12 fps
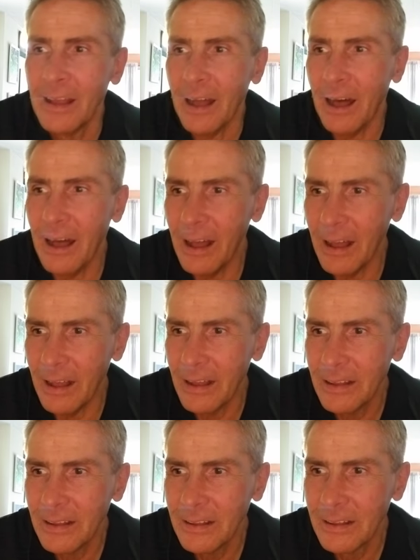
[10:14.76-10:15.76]

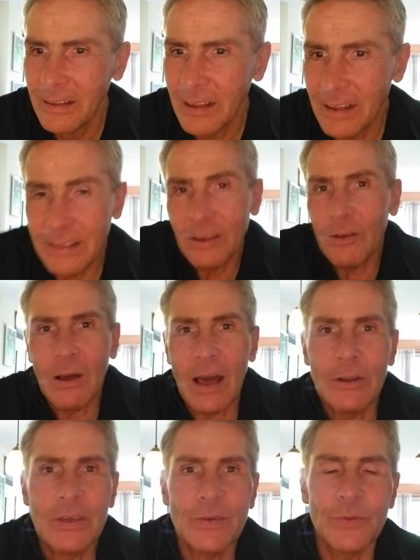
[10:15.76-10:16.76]
You know,
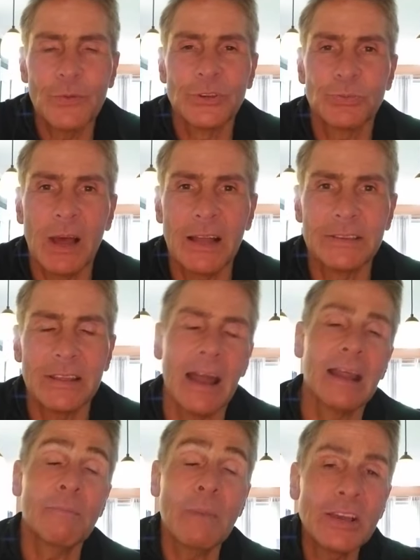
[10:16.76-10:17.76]
how do you even respond to
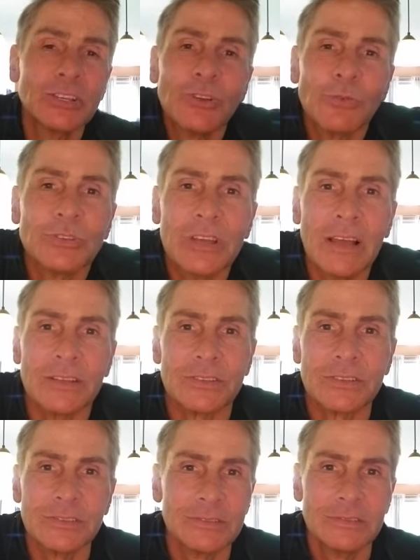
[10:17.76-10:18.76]
that? It makes no
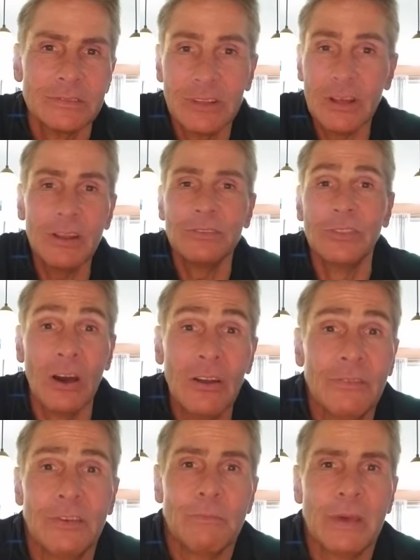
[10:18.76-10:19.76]
sense. None
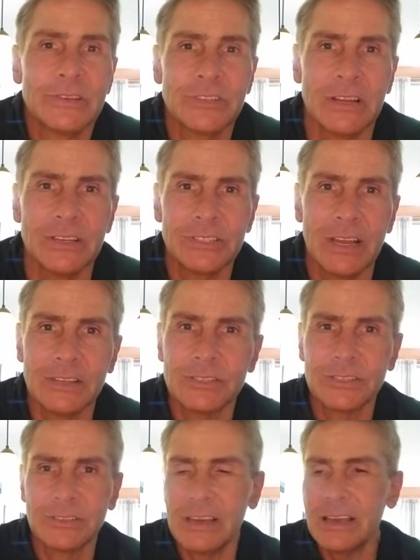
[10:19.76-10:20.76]
of it makes any
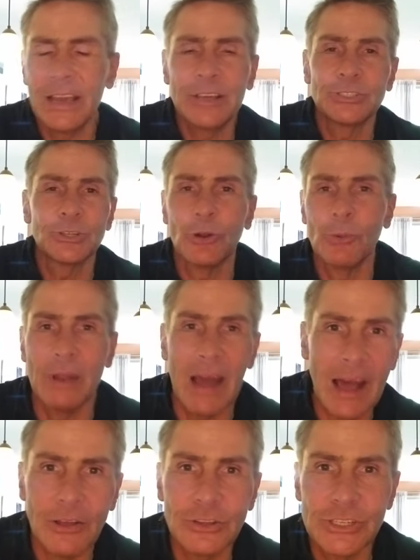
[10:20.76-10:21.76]
sense. His
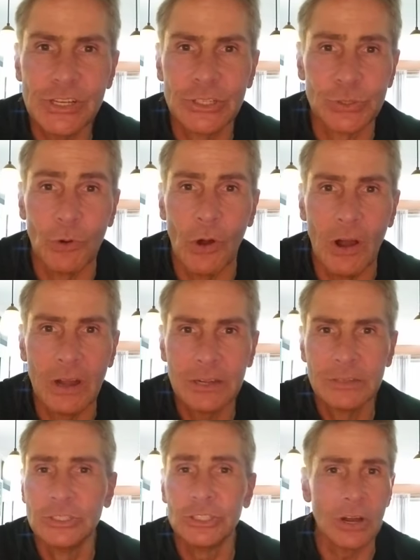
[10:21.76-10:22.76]
terminology is
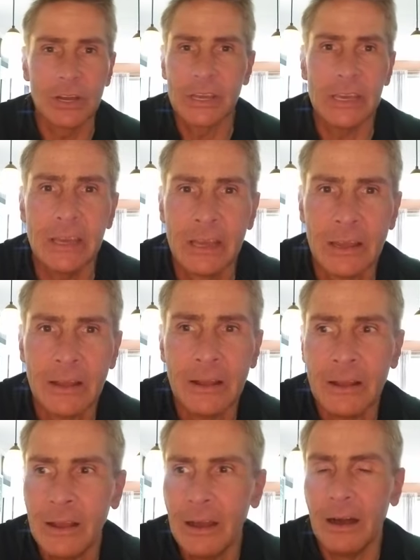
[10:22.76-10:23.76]
wrong. Junkie.
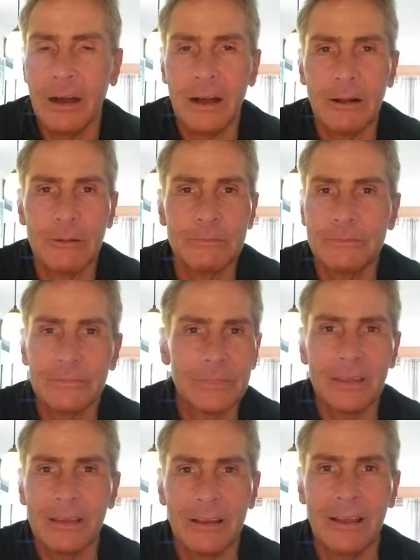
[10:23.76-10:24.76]

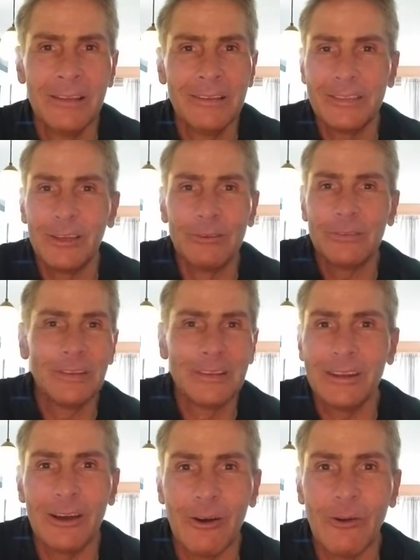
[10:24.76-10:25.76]

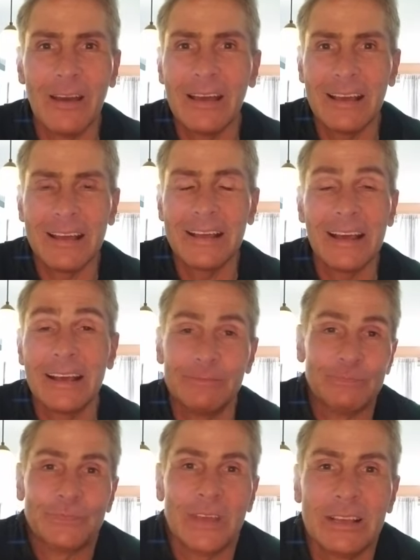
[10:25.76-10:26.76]
You know,
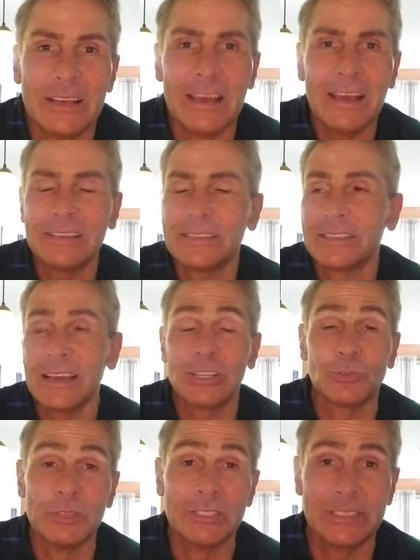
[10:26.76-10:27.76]

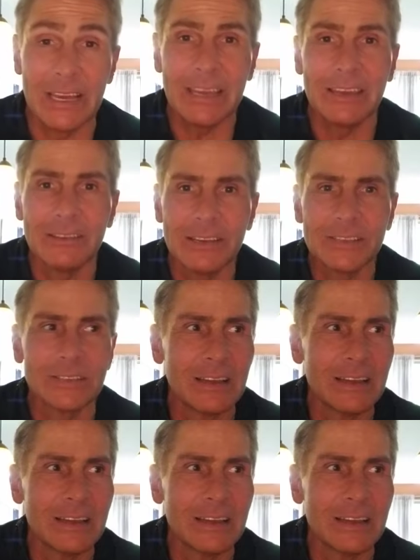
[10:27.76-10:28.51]
it's ridiculous.